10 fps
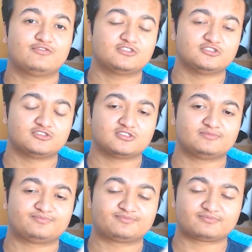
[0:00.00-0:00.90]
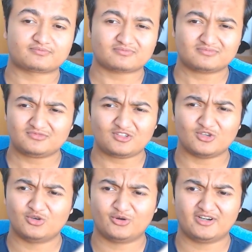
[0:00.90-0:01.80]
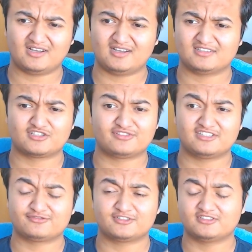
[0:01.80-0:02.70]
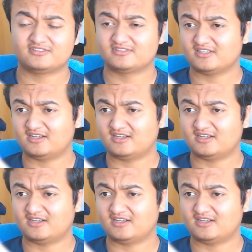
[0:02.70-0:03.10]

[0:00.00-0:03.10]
functions or serverless functions.